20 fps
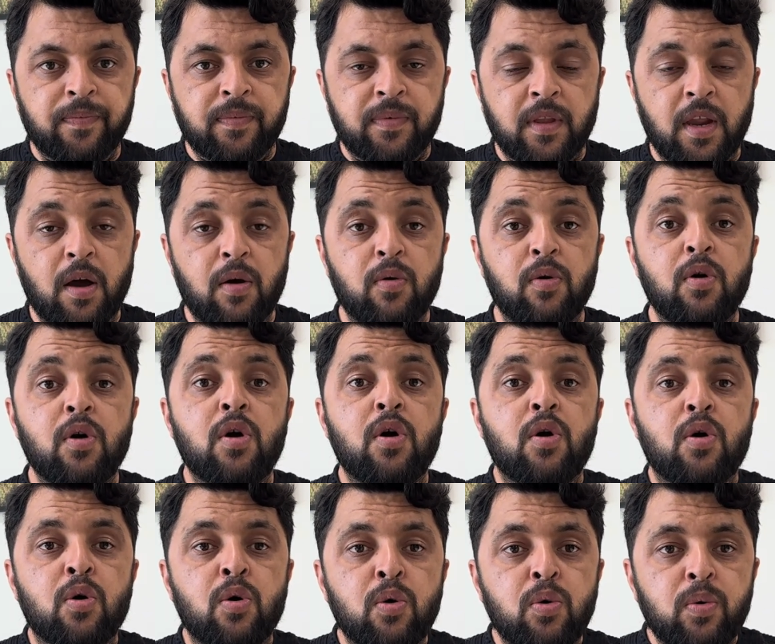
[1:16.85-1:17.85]
Now,
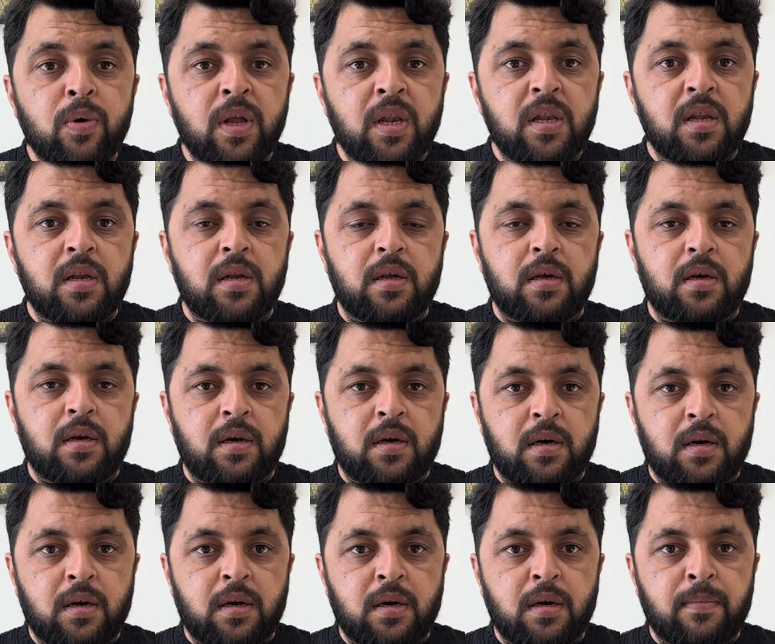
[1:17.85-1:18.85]
who
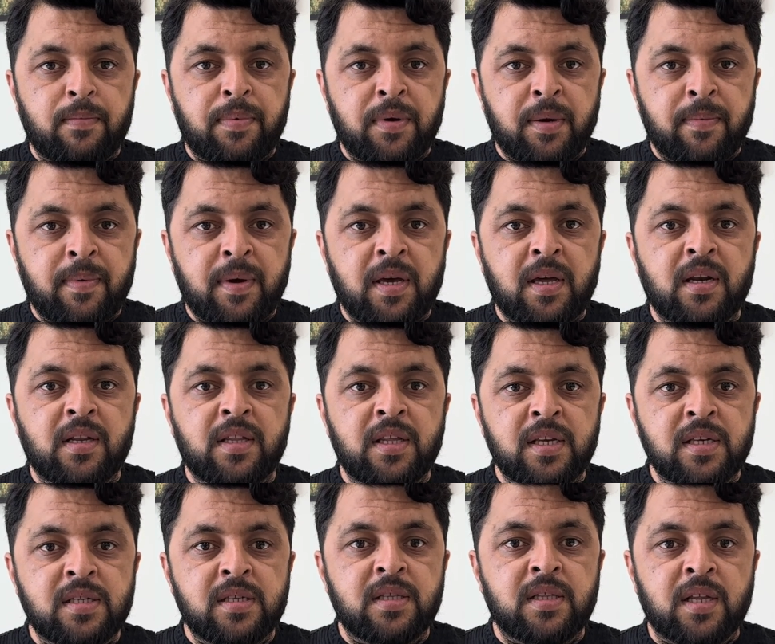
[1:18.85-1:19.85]
will prepare
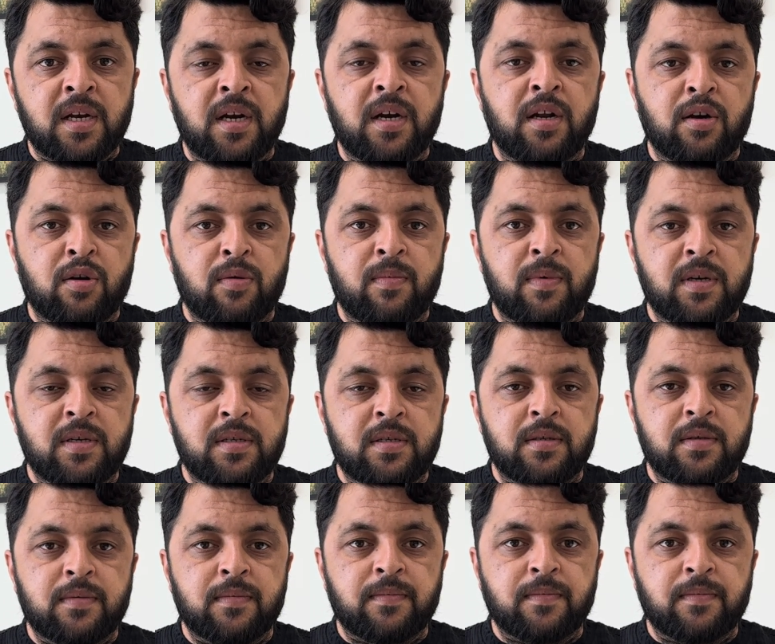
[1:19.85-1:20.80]
these three documents?